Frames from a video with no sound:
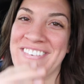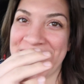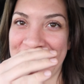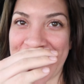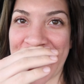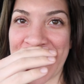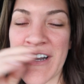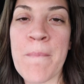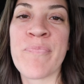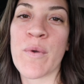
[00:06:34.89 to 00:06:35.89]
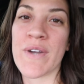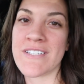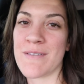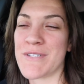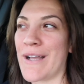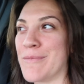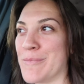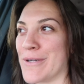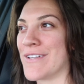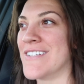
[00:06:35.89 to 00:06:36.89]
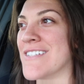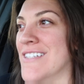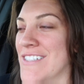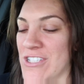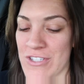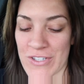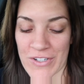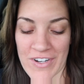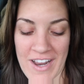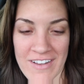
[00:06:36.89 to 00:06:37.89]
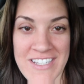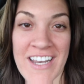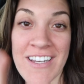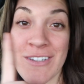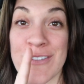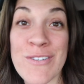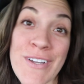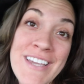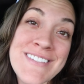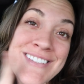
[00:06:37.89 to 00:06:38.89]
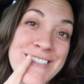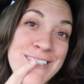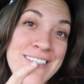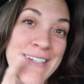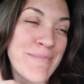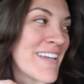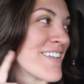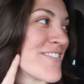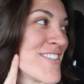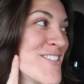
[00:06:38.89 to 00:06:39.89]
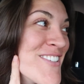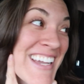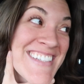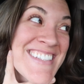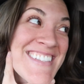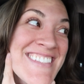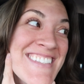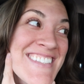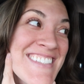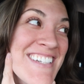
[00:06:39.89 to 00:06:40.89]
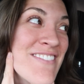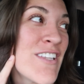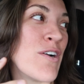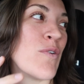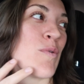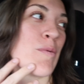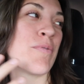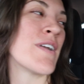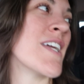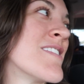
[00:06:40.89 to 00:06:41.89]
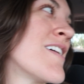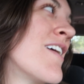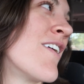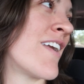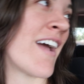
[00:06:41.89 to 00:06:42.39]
we're gonna go waste some time in Burlington and just look around. I need new suitcases, so I might look for suitcases, yeah, even though we're pretty set on